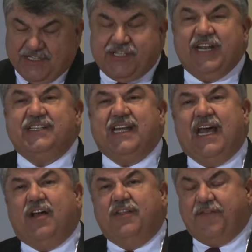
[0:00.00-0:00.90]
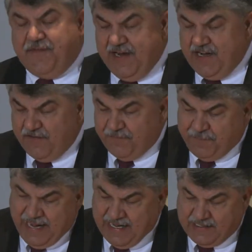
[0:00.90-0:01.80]
she's held the feet of
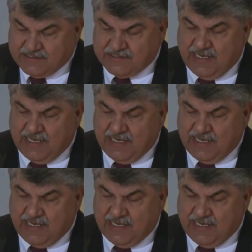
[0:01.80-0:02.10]
banks